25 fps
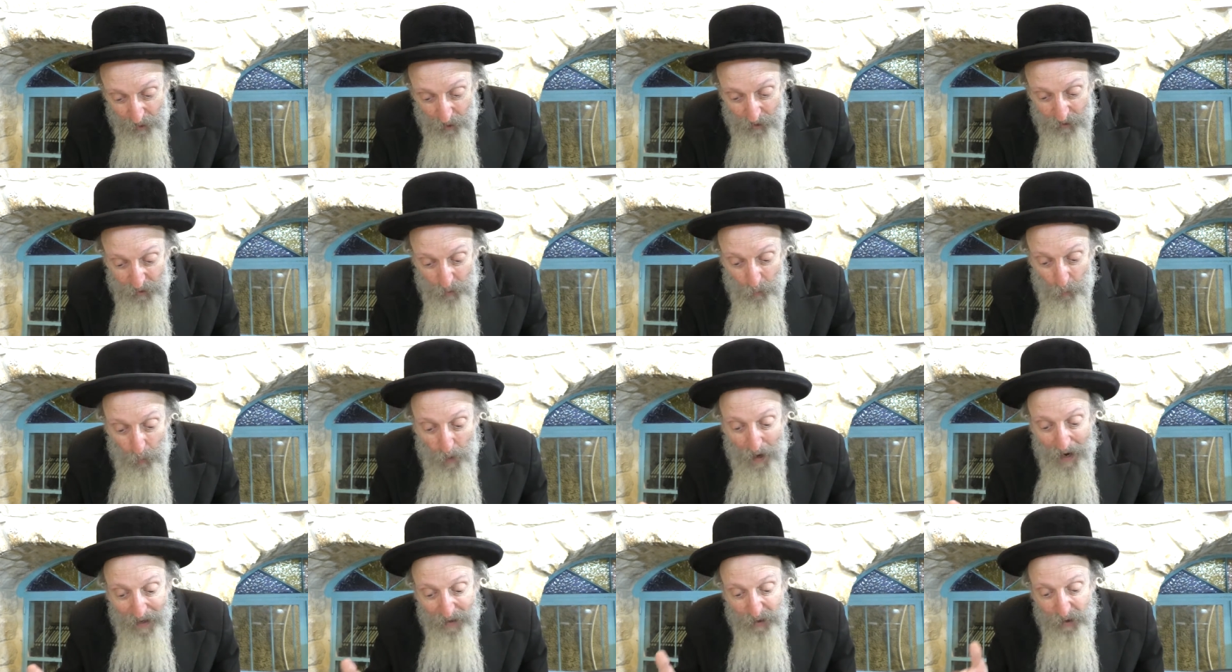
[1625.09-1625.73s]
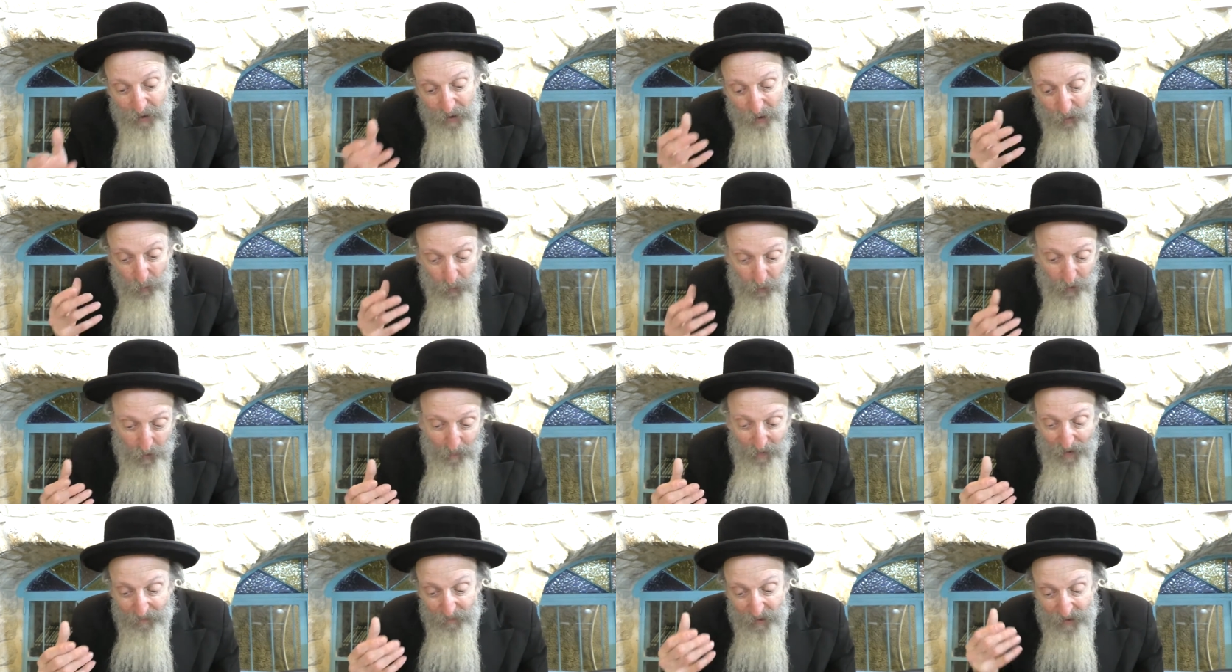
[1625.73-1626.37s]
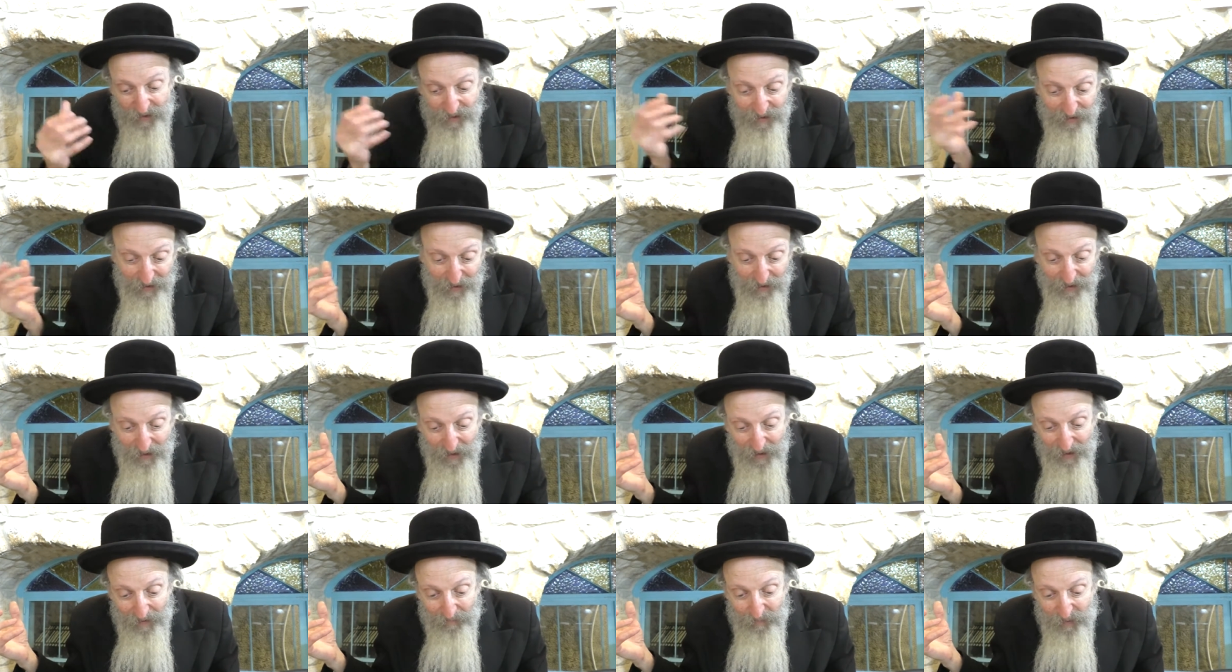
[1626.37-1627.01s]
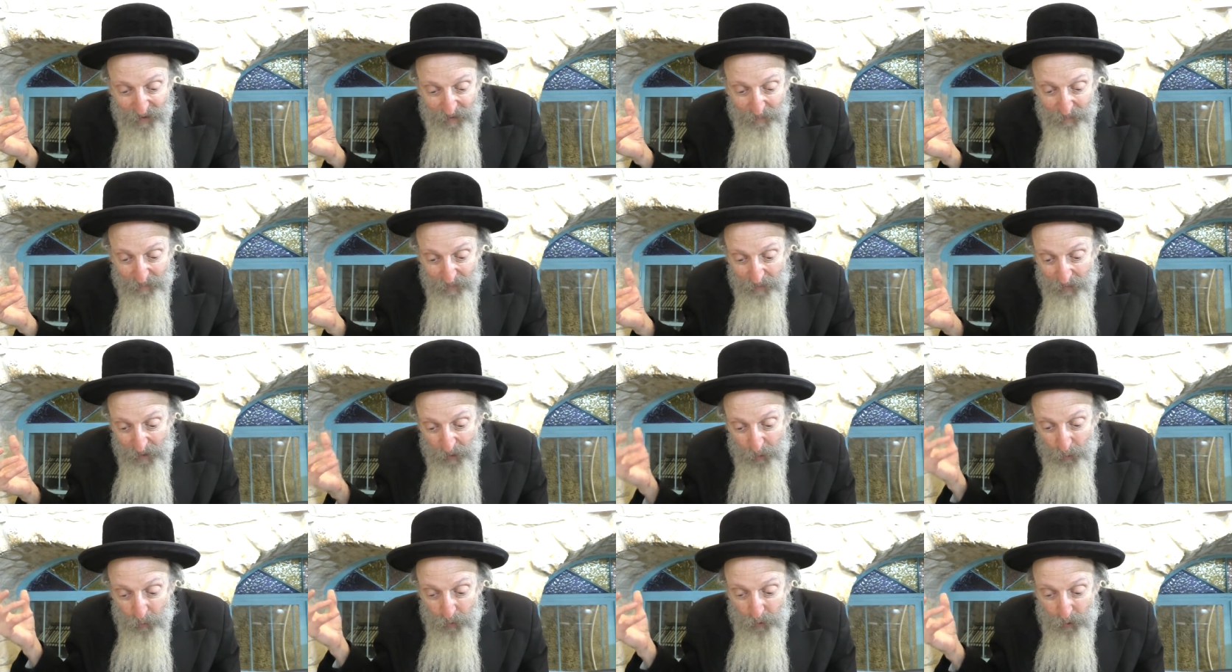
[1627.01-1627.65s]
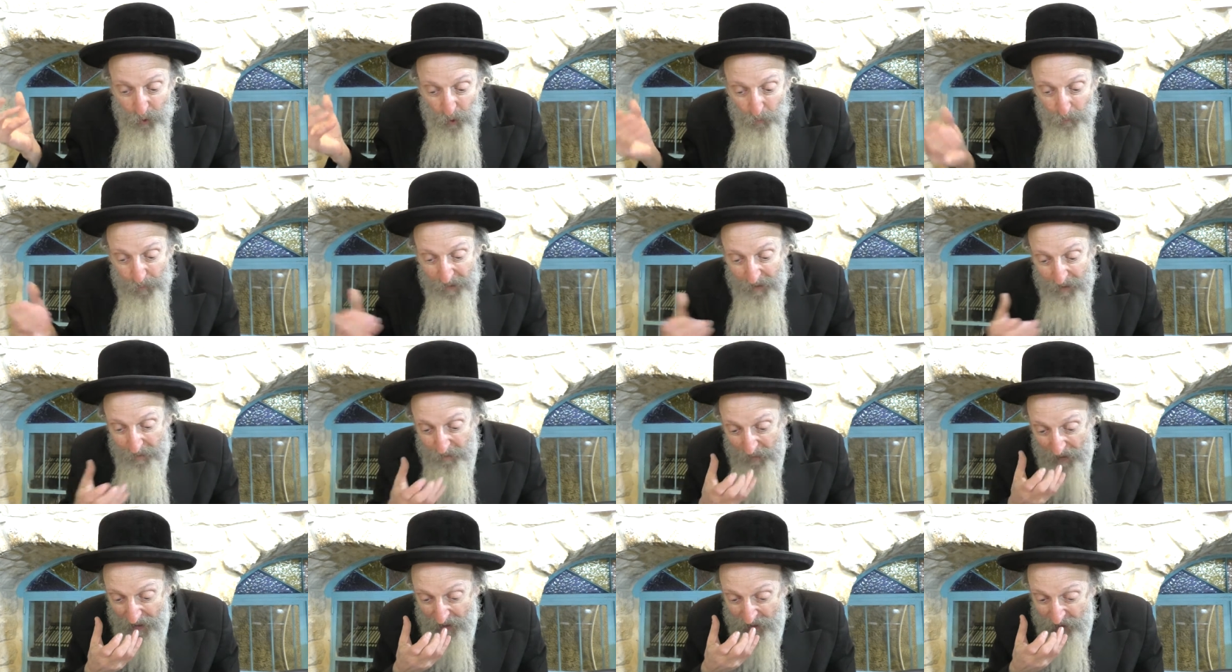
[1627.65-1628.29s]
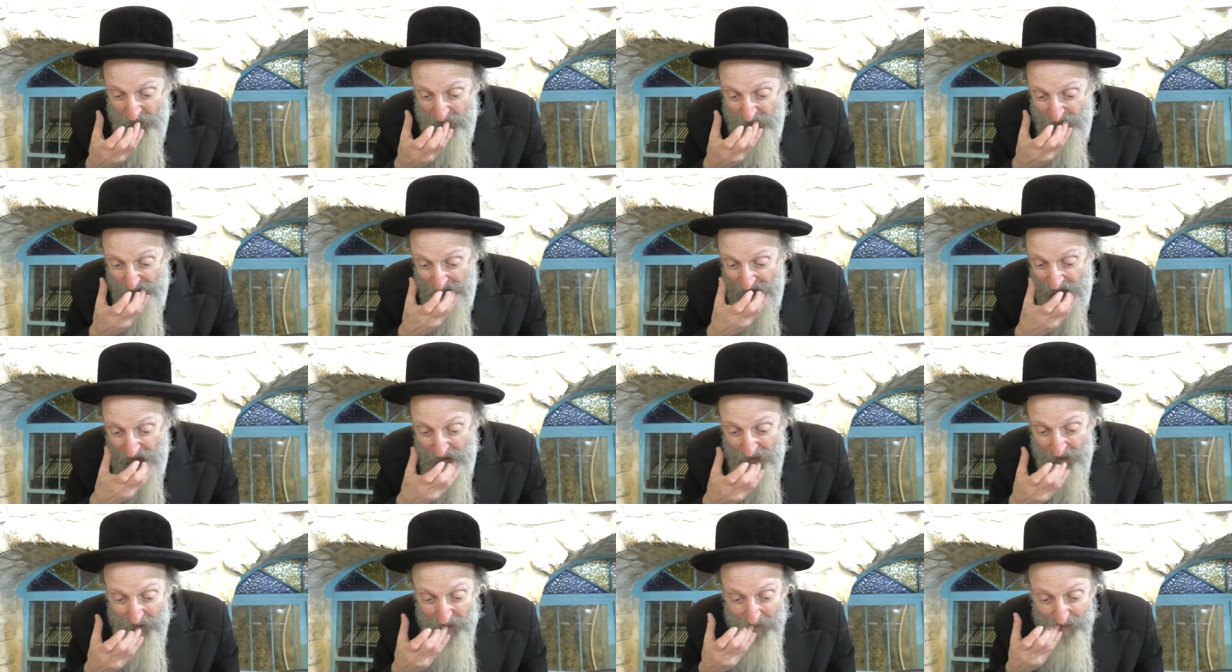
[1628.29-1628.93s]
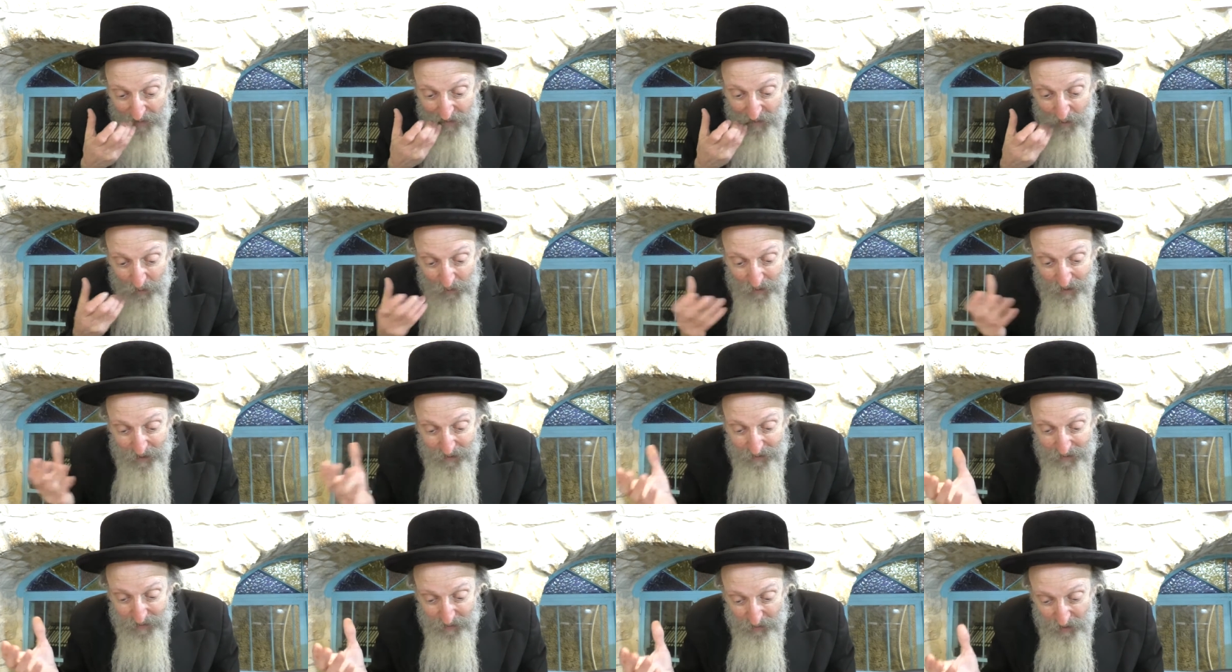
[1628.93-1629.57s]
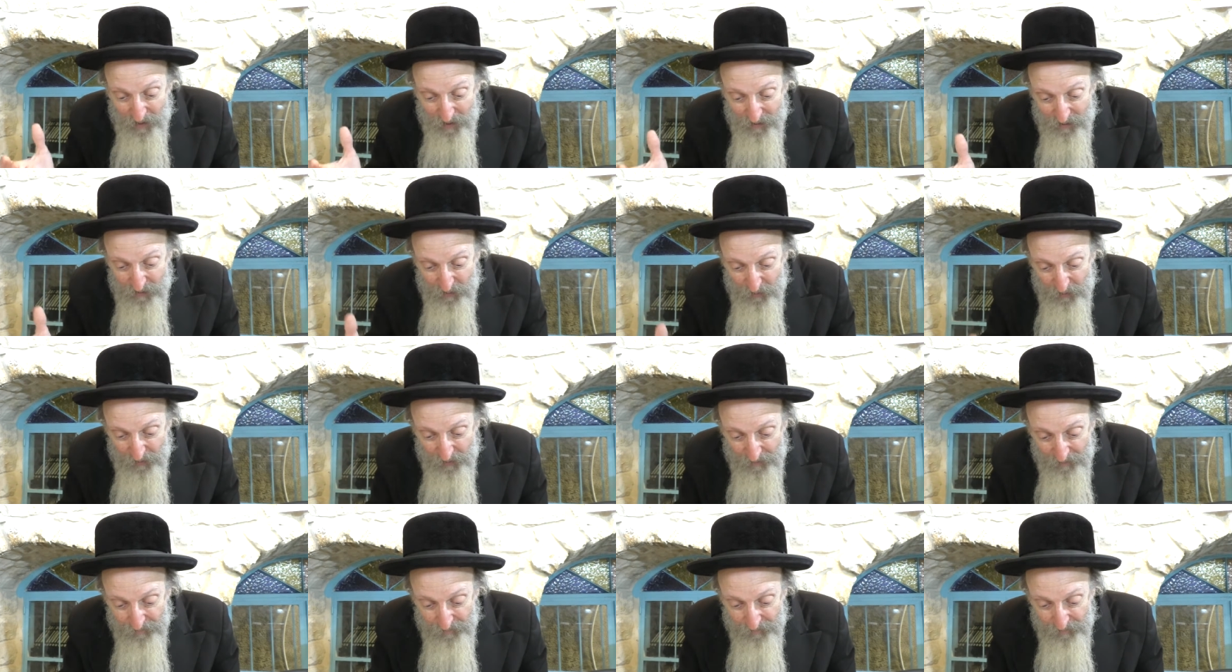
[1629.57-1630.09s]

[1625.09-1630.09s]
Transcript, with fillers: also, why should the Ulam have this have this huge opening of Esrin and the Heichel only in Asura?